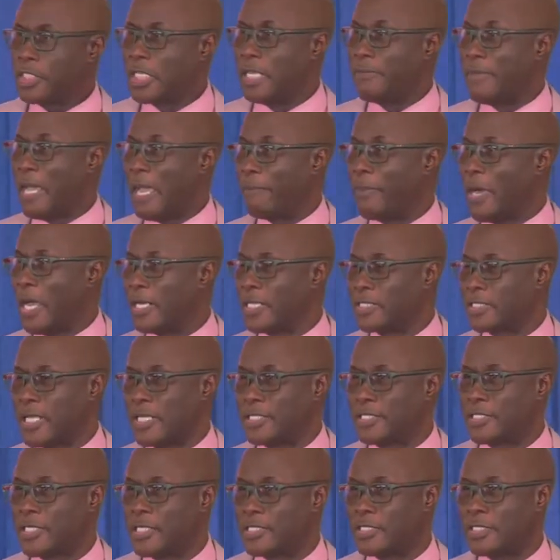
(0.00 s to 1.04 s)
You see, my brothers
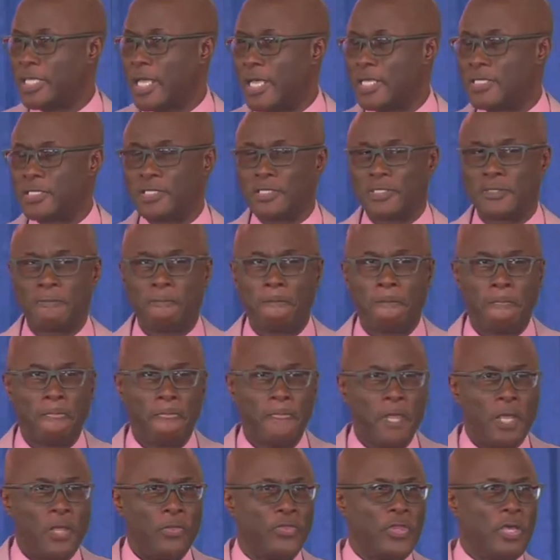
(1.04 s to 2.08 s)
and sisters,
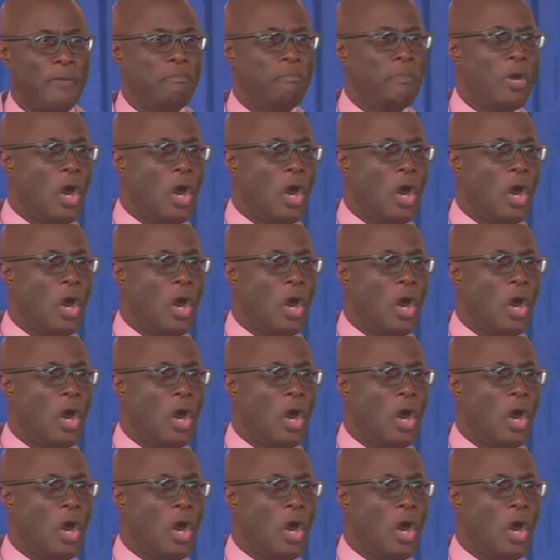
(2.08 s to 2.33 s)
the